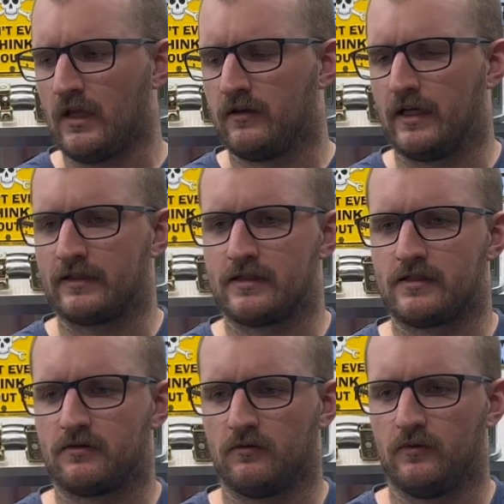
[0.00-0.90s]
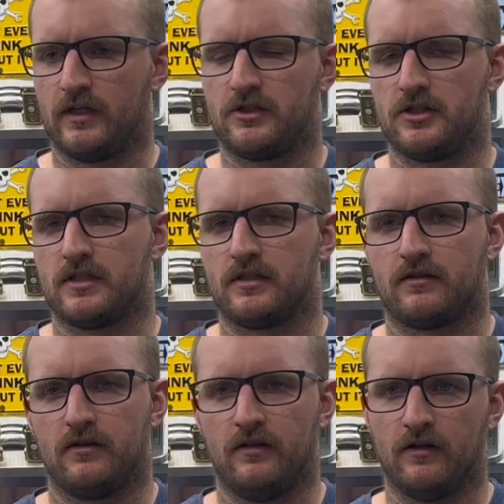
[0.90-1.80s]
that's with just,
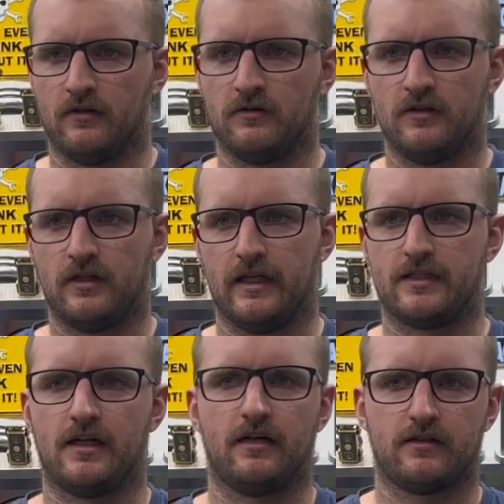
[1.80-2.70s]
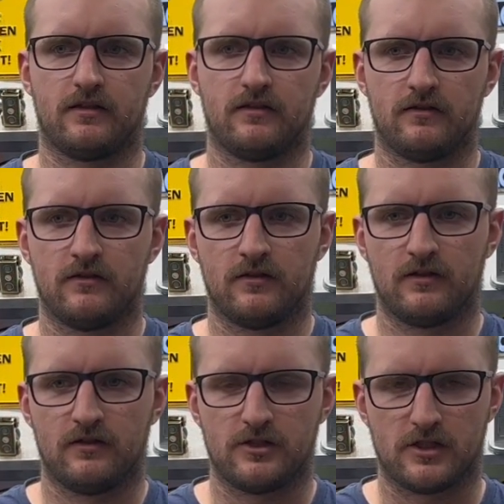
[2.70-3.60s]
it's not
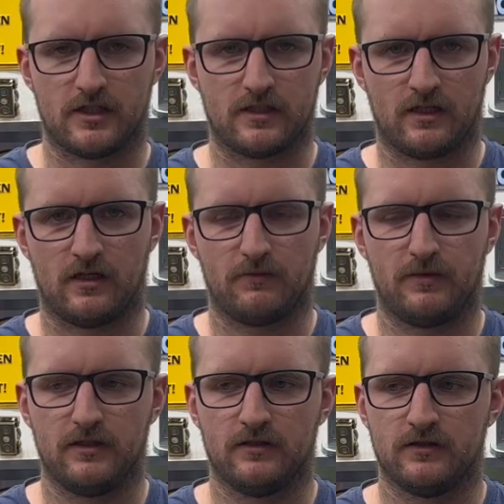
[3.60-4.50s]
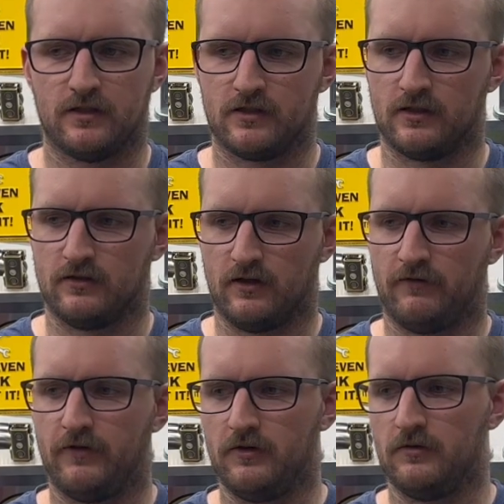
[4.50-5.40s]
just a stock build. There's a
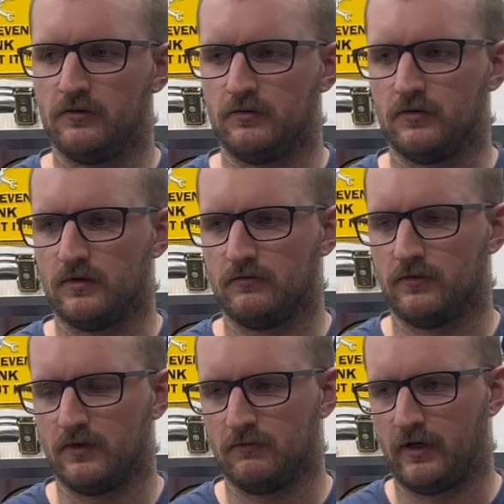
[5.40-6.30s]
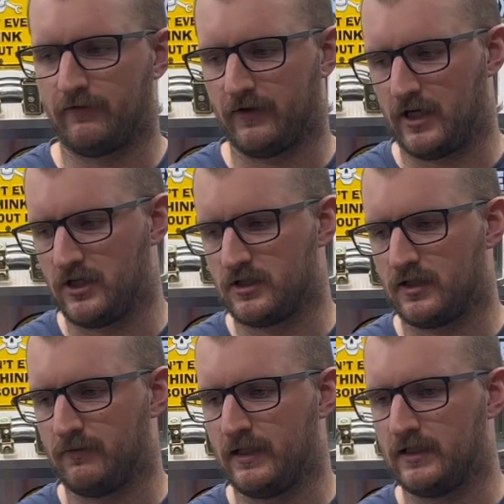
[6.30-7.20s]
few modifications
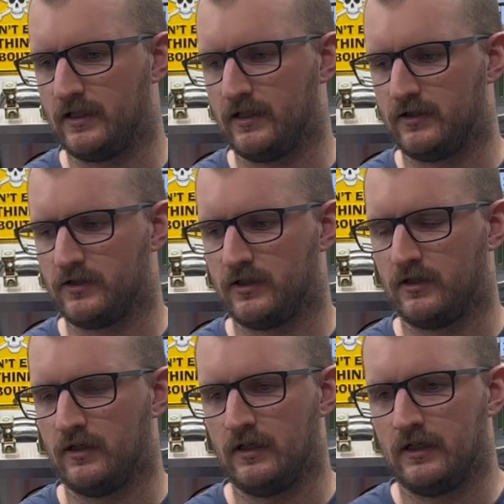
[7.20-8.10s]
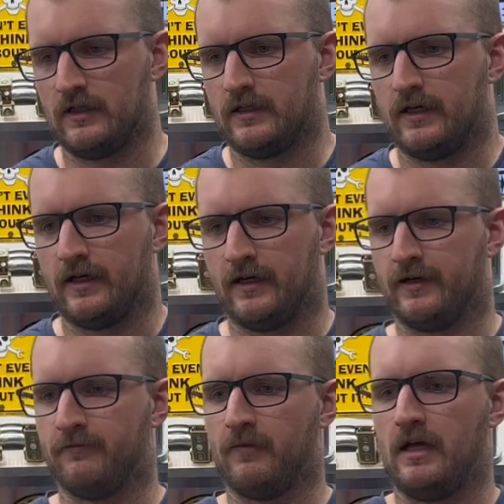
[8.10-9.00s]
I made to the engine.
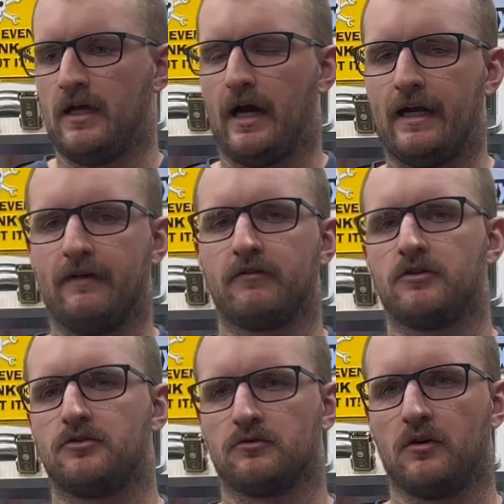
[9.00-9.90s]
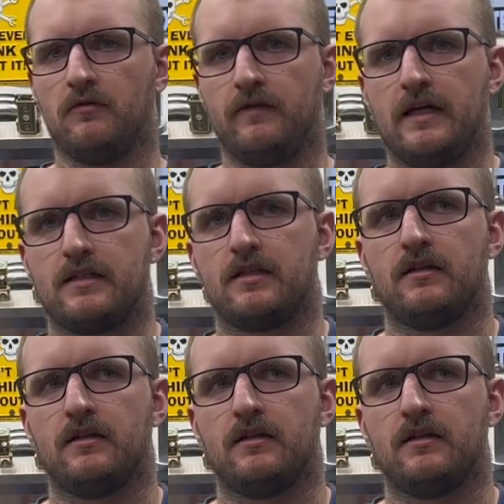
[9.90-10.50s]
I never drove it